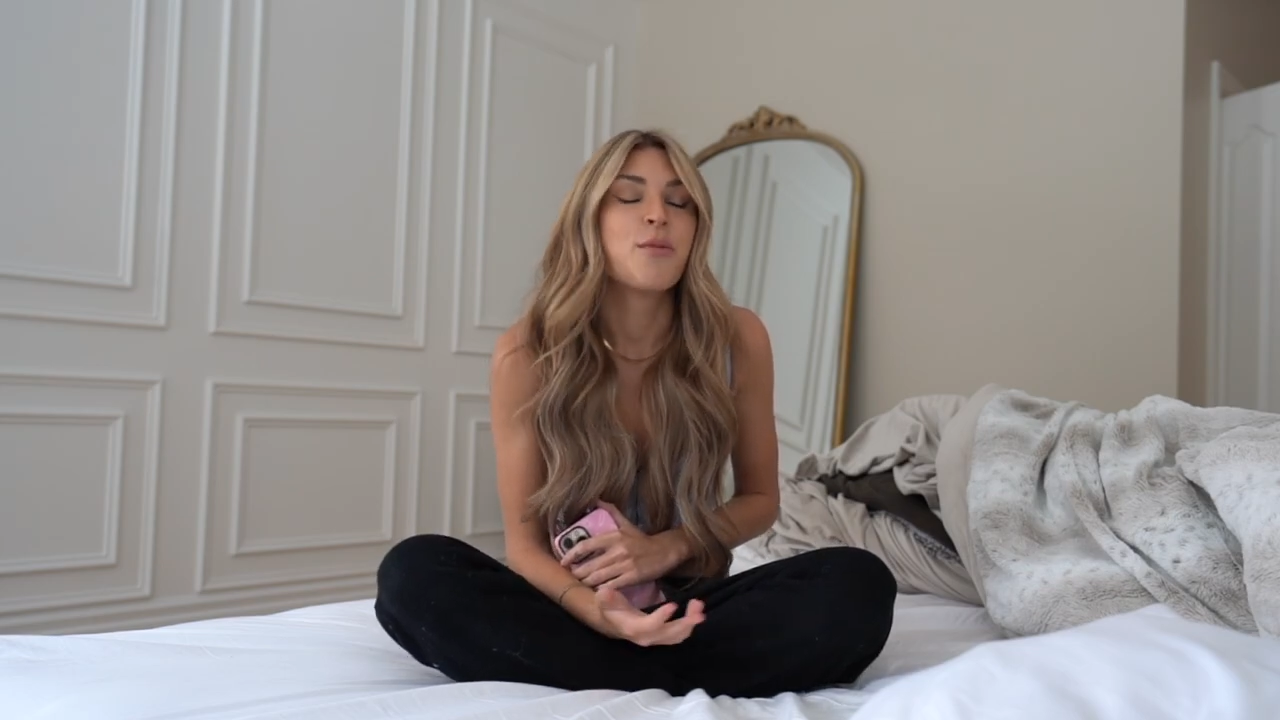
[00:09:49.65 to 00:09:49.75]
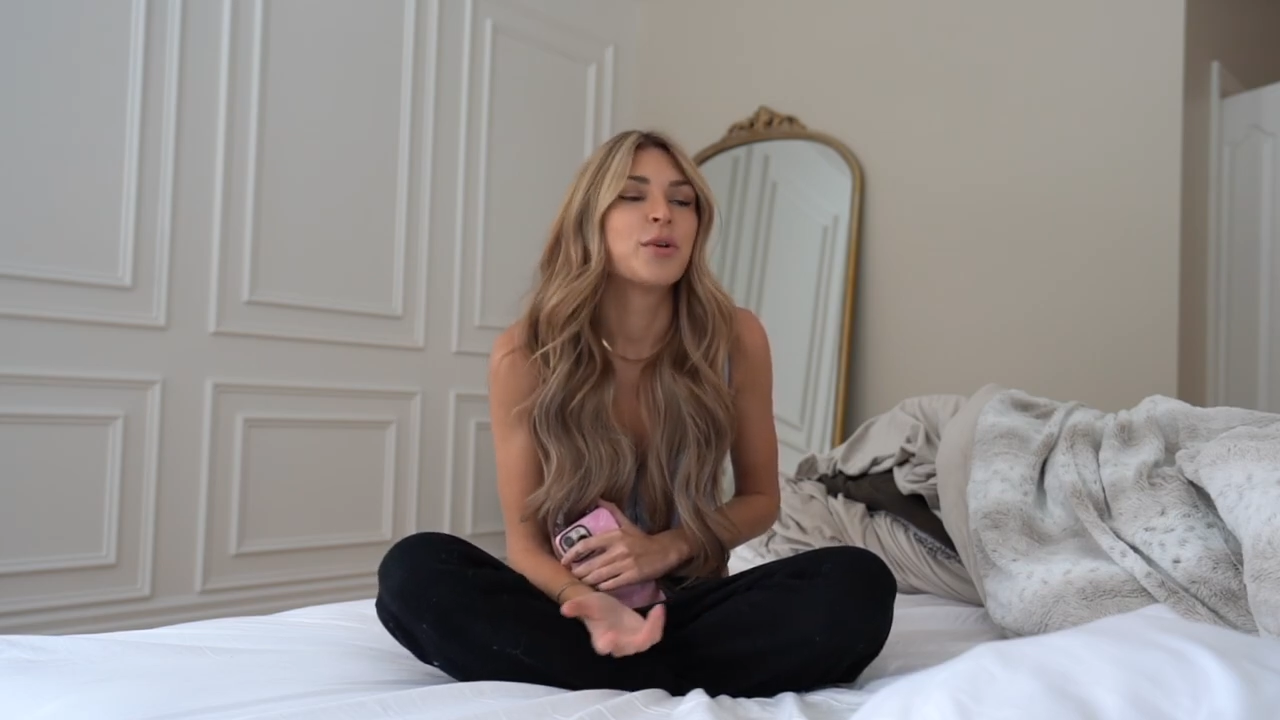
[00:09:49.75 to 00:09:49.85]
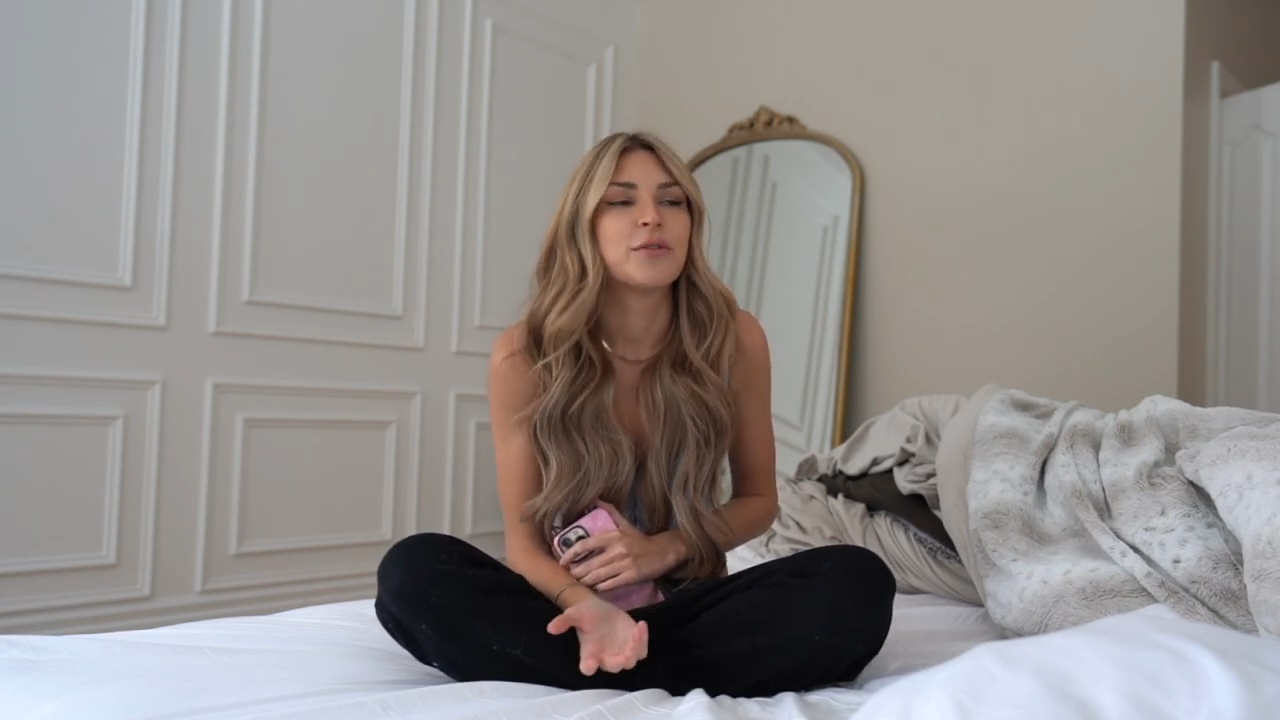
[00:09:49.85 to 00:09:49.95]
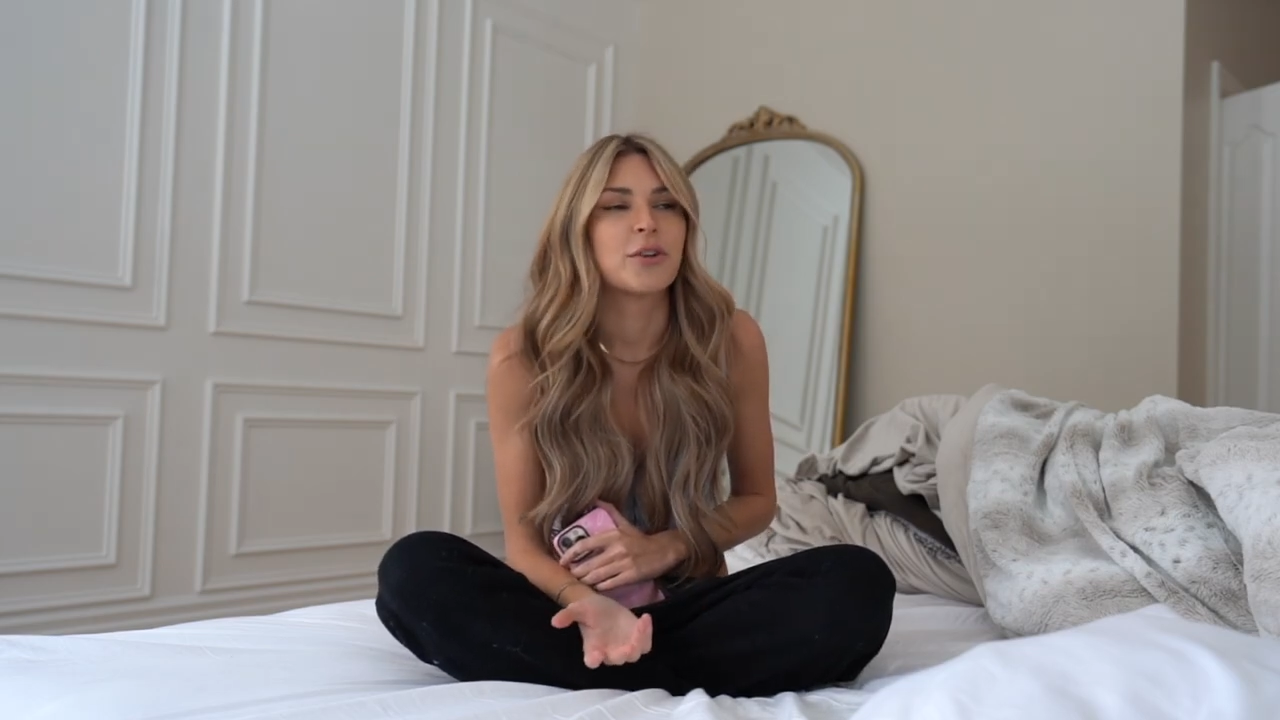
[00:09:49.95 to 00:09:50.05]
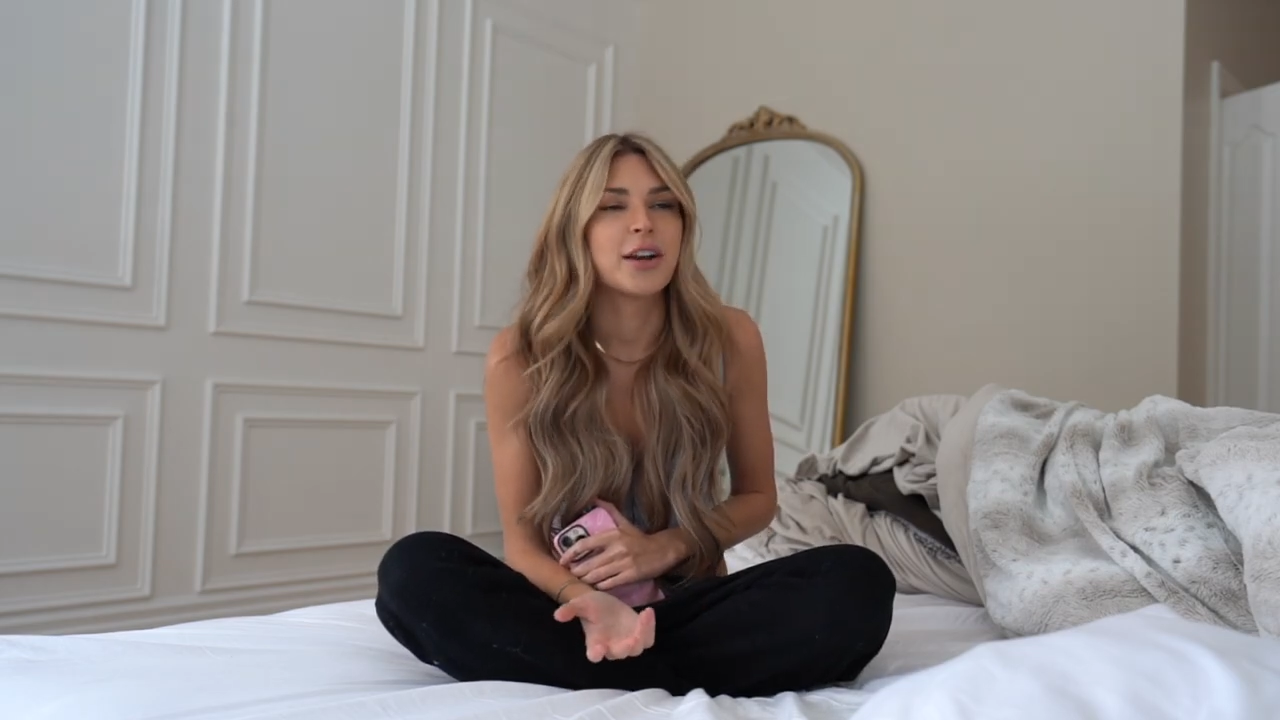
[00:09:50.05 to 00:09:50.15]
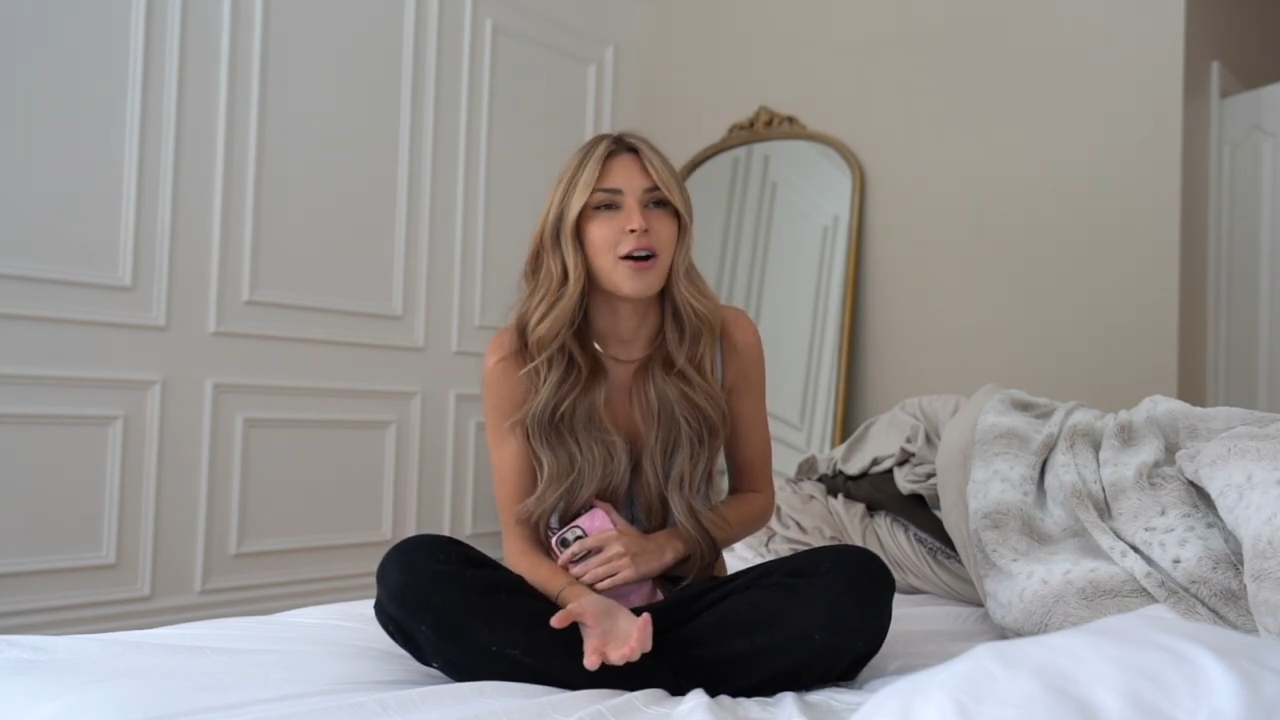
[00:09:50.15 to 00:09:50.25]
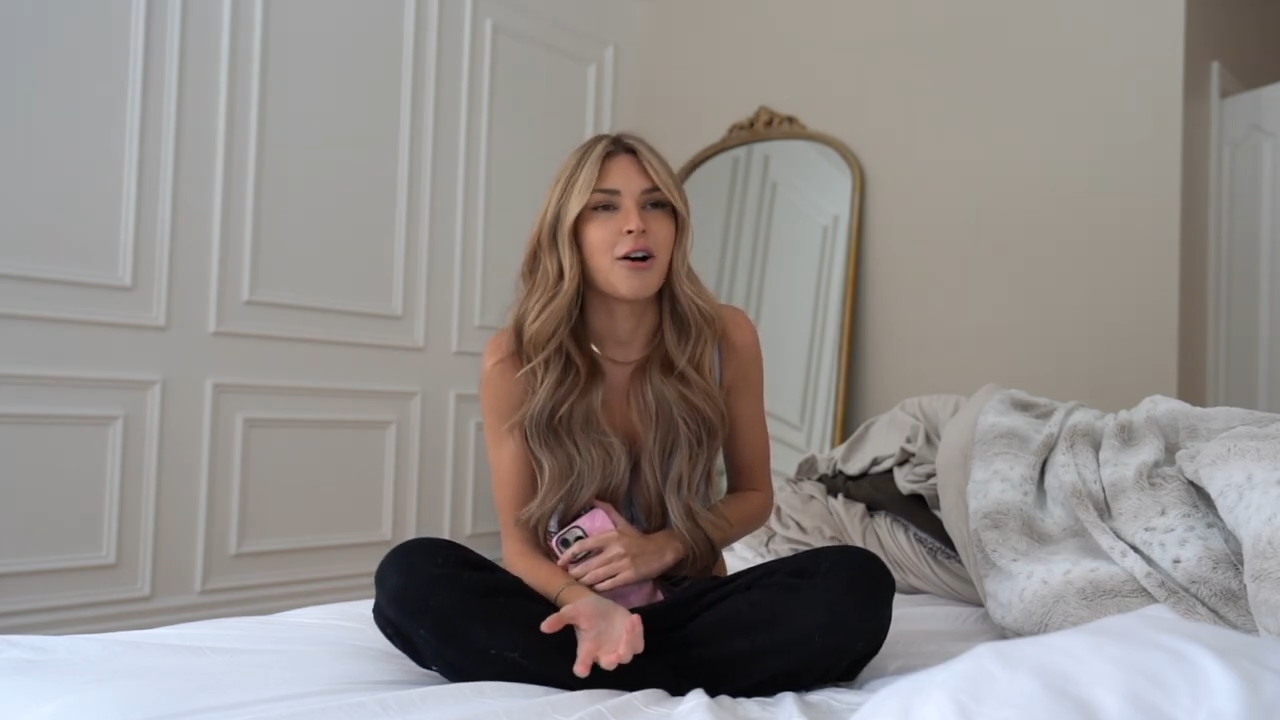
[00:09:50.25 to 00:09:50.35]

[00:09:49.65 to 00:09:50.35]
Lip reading: but for now